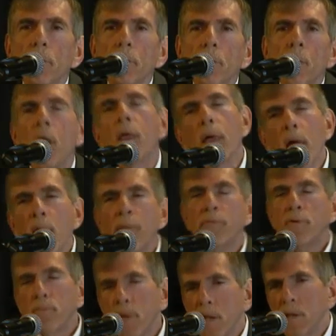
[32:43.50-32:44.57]
well,
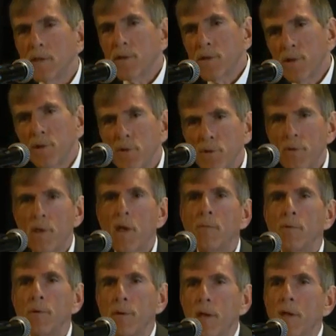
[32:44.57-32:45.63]
after being sued, they
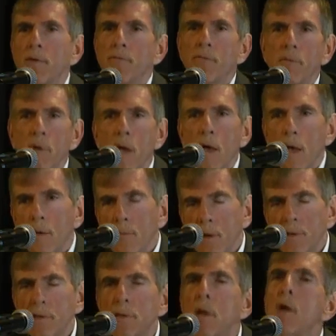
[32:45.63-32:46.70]
will give
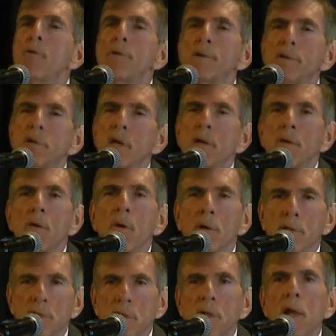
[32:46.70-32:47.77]
what's known as an
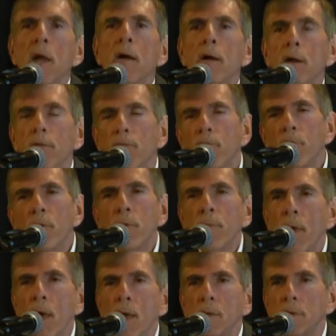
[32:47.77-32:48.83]
auxiliary
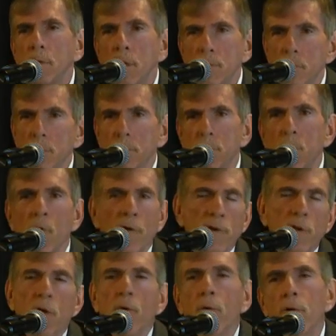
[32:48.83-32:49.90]
format, such as
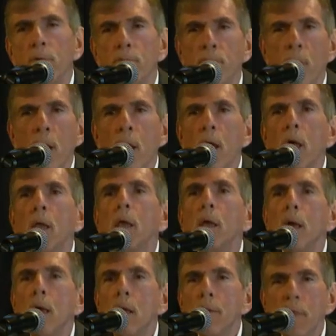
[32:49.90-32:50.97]
audio or braille.
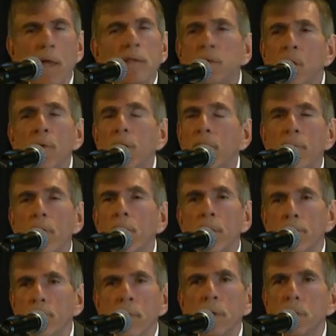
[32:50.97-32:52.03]
That's only
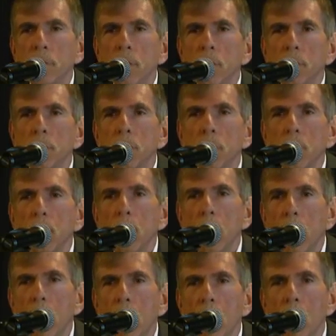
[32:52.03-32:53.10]
very recent
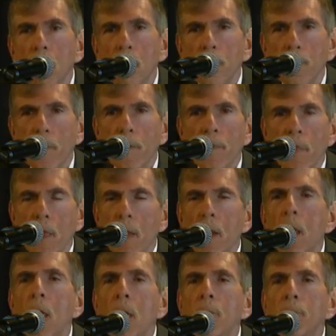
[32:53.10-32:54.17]
that
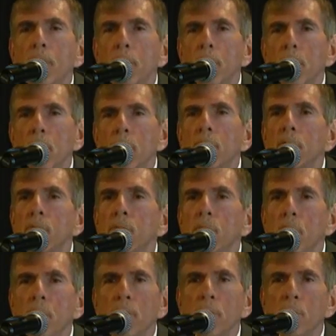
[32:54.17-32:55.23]
happened,
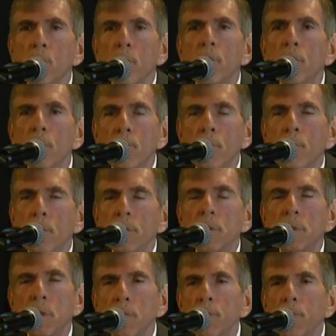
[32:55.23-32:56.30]
even with the more
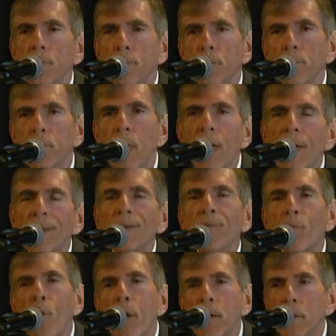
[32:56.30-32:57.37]
simple black and
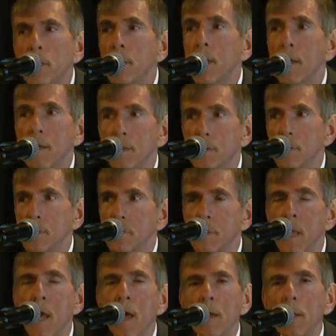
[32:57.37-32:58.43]
white cases
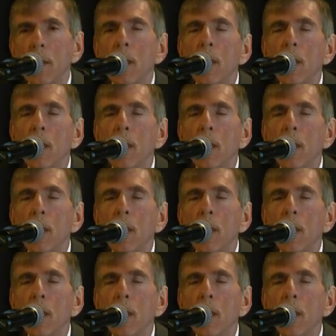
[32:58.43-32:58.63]
like